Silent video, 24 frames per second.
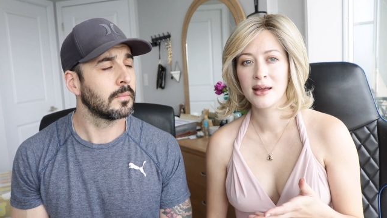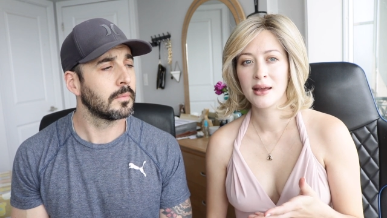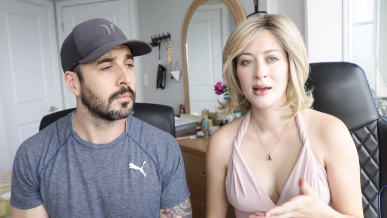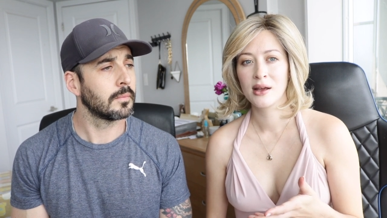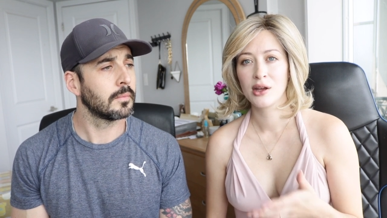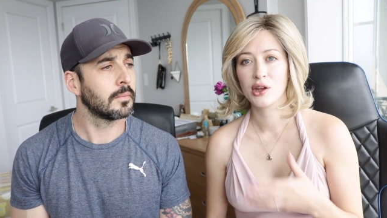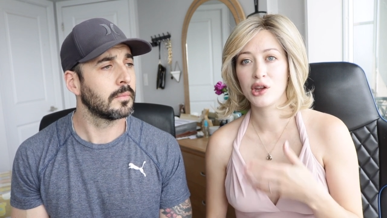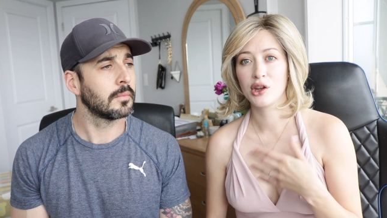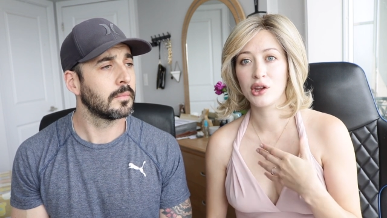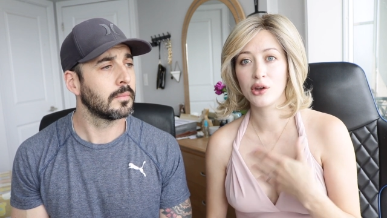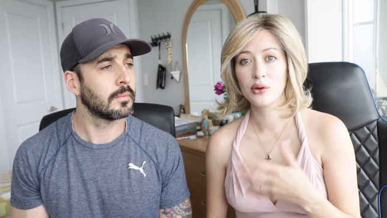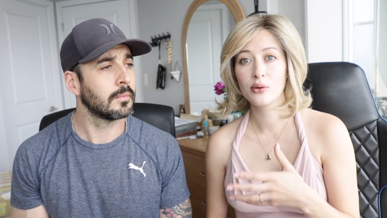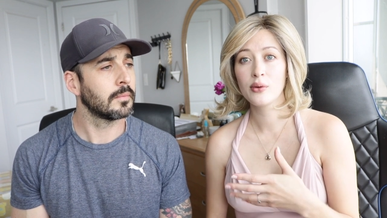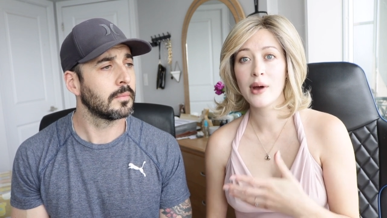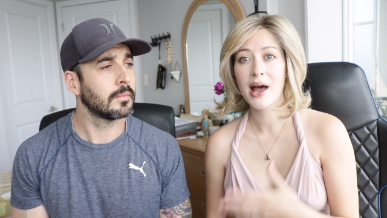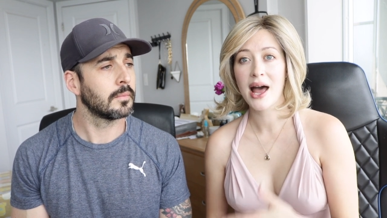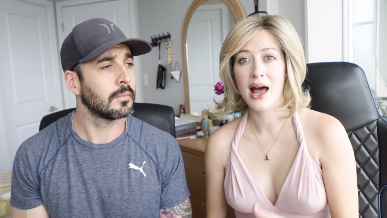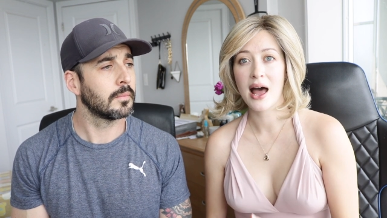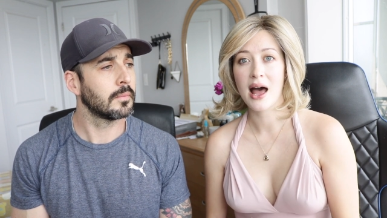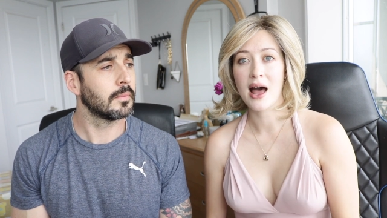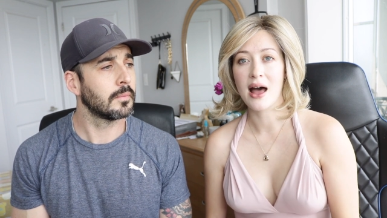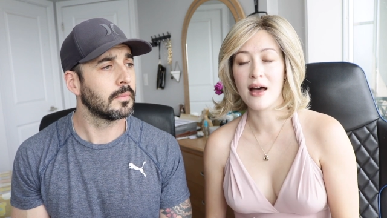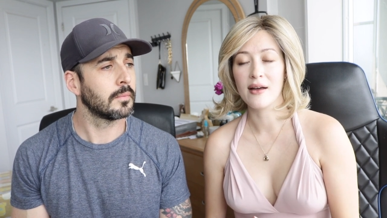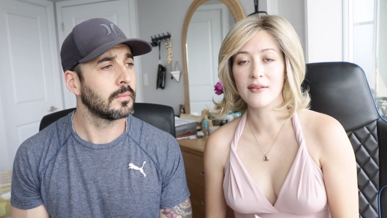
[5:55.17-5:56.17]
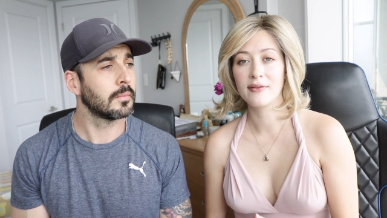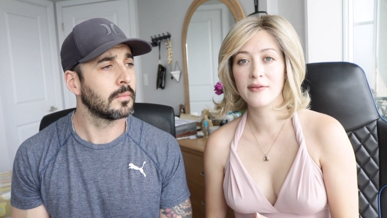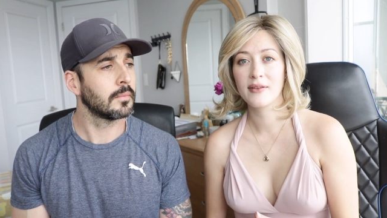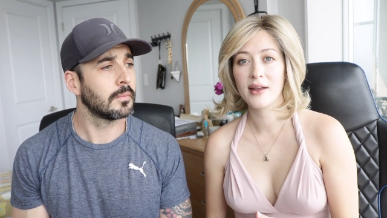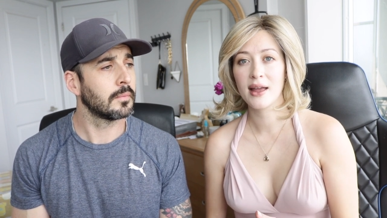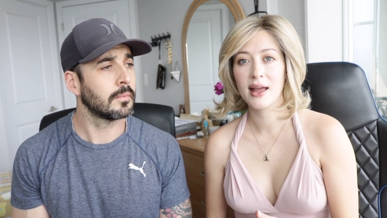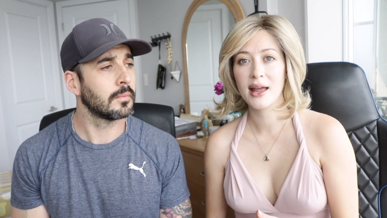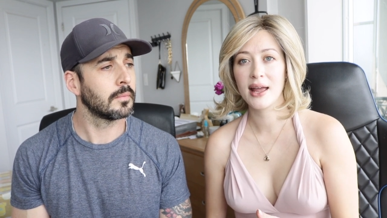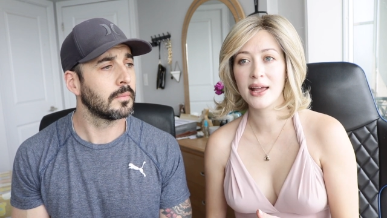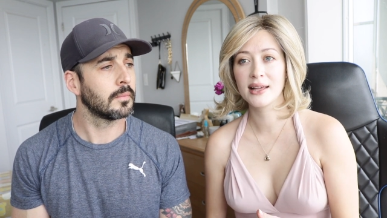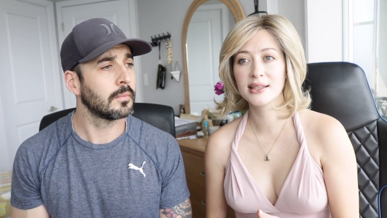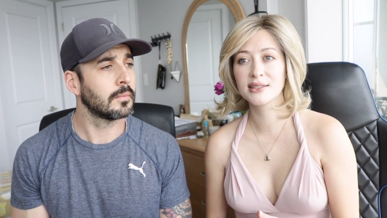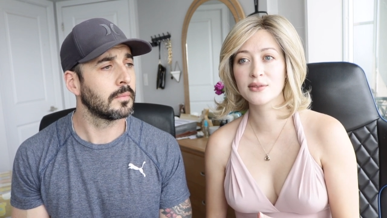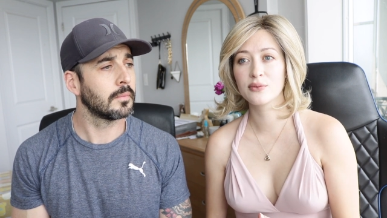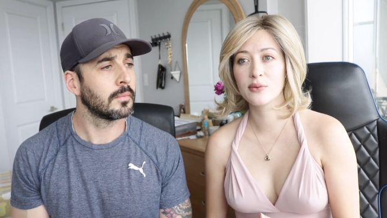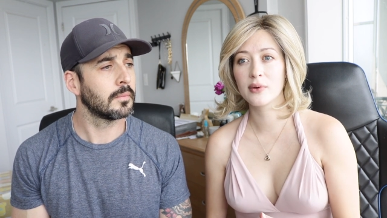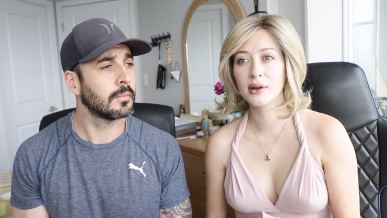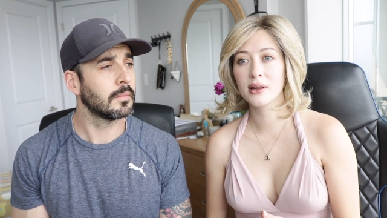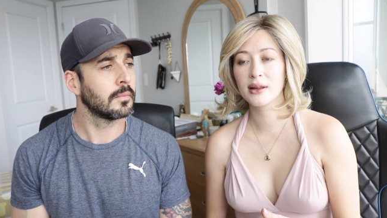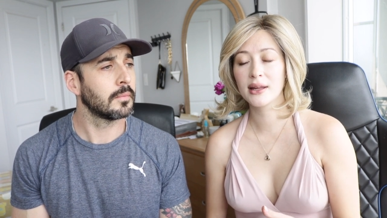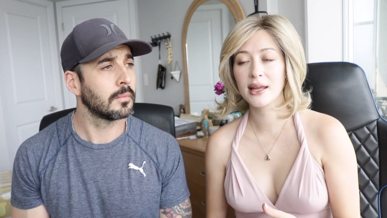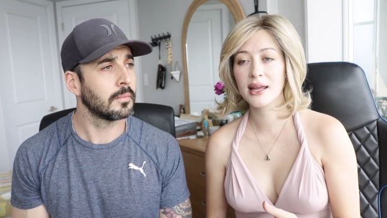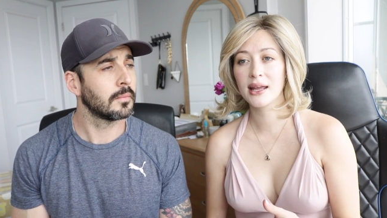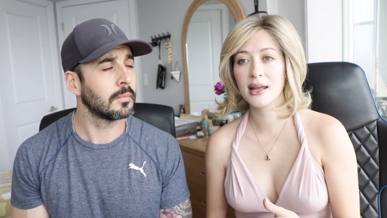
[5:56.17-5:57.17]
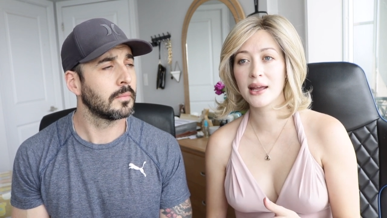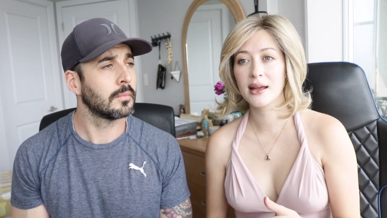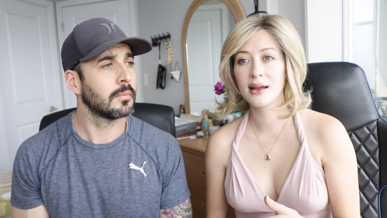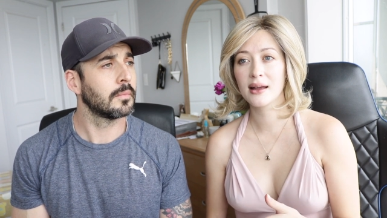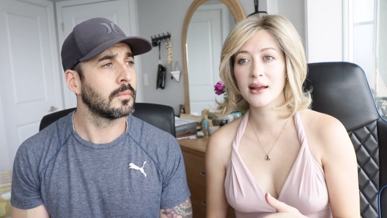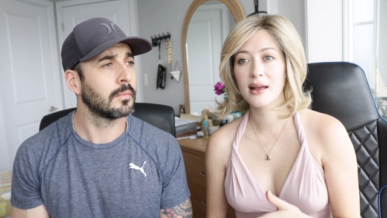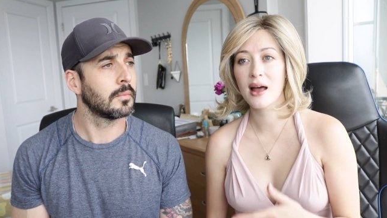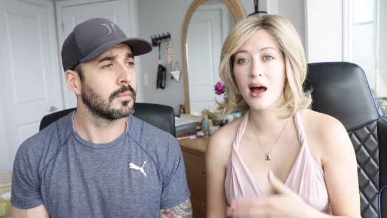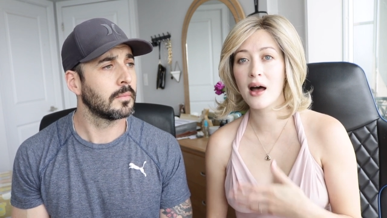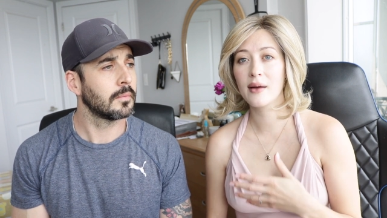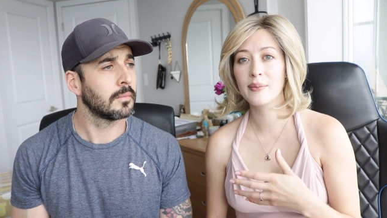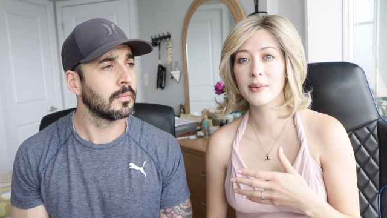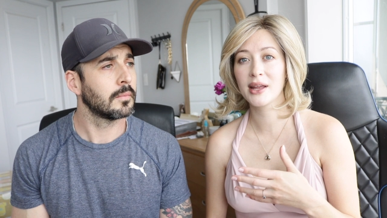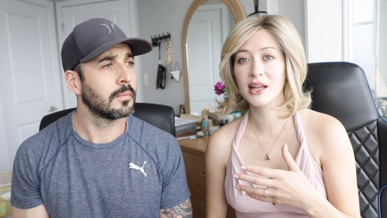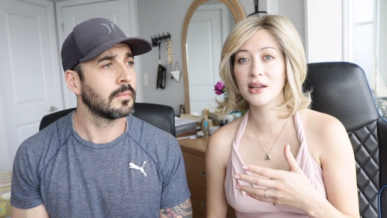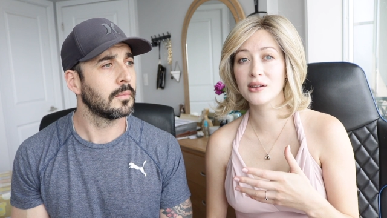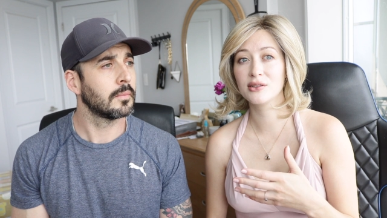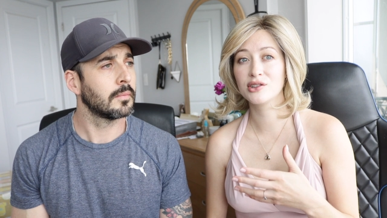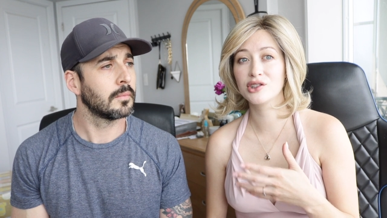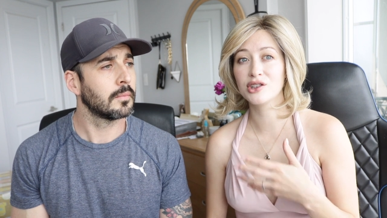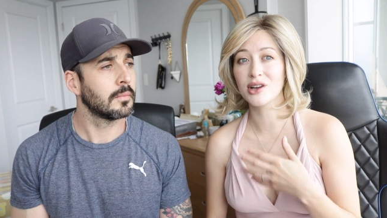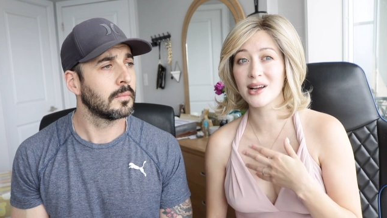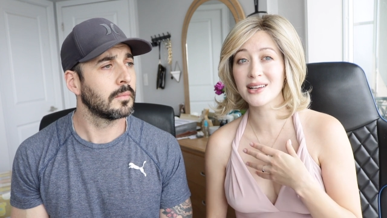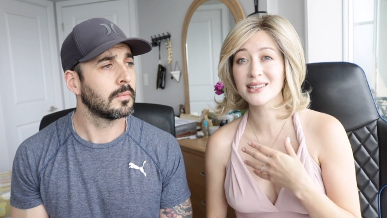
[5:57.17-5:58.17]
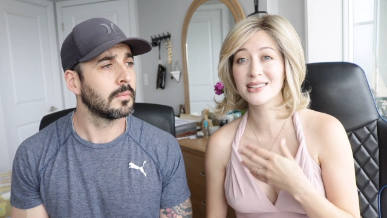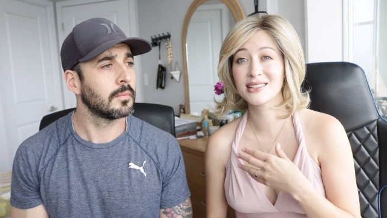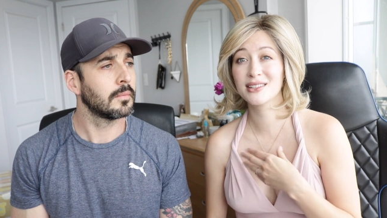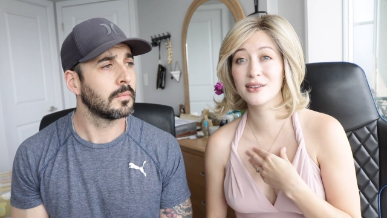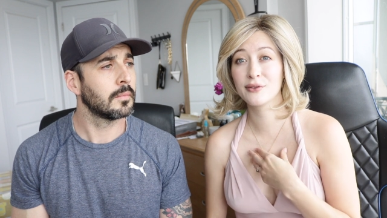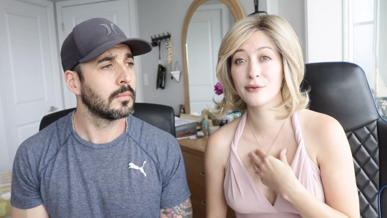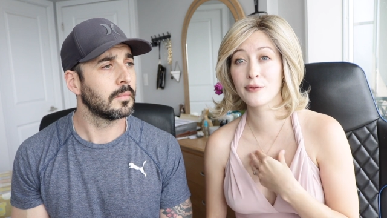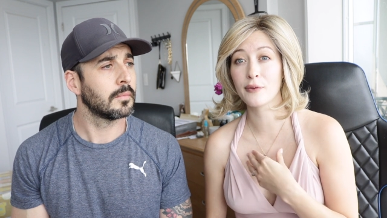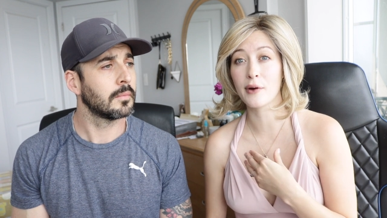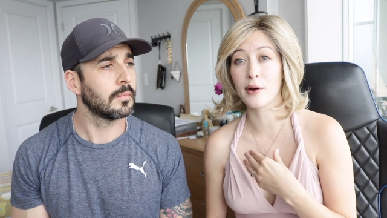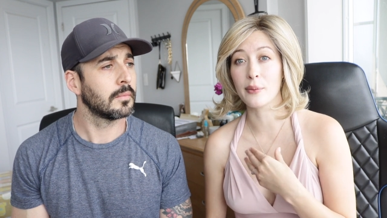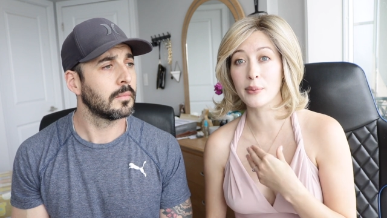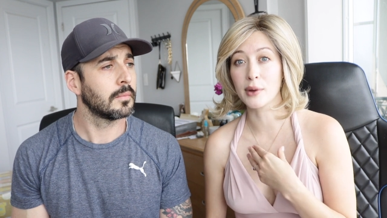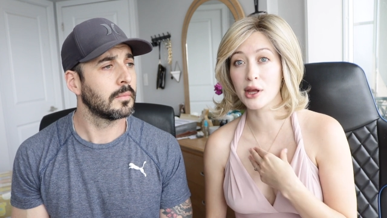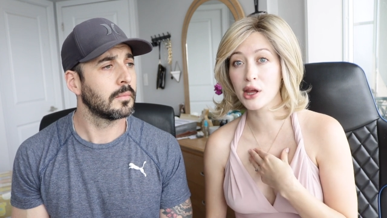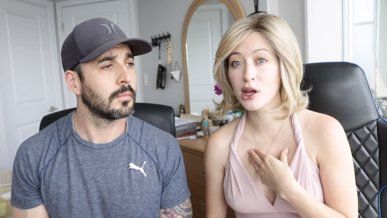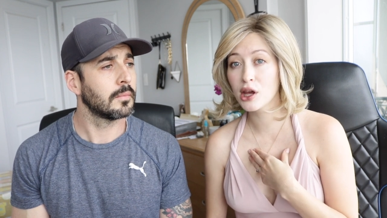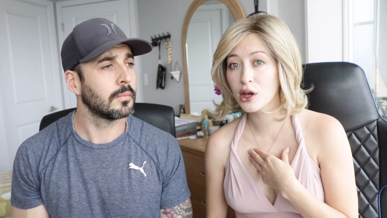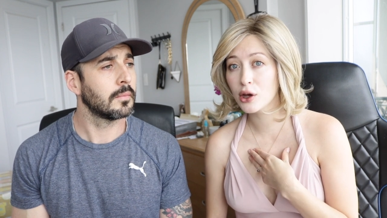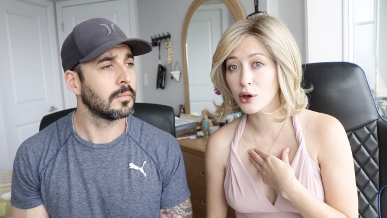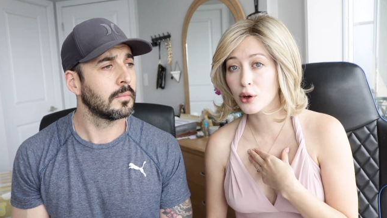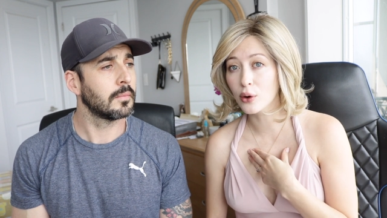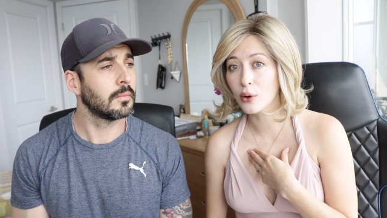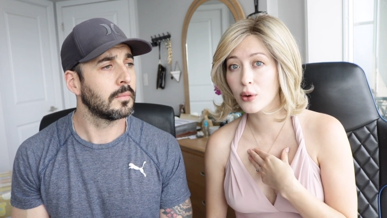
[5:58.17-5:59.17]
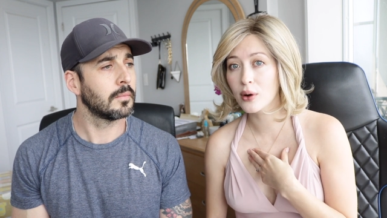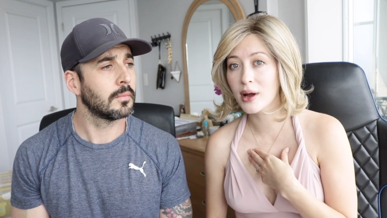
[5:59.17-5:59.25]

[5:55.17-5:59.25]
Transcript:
Speaker 1: you have is really coming just from you.